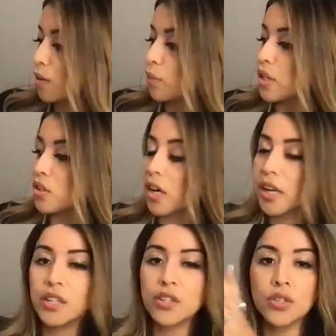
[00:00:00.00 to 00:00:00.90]
then we start
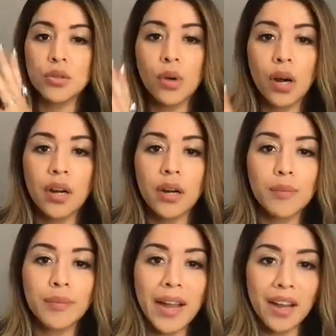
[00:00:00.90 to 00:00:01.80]
into our
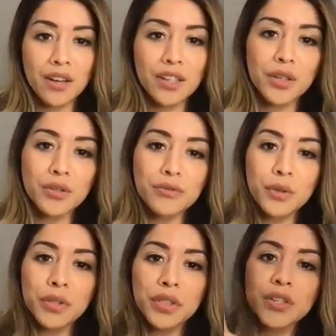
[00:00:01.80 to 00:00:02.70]
little
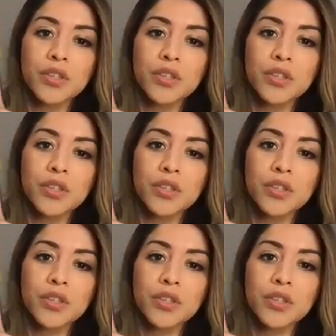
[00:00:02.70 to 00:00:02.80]
folder.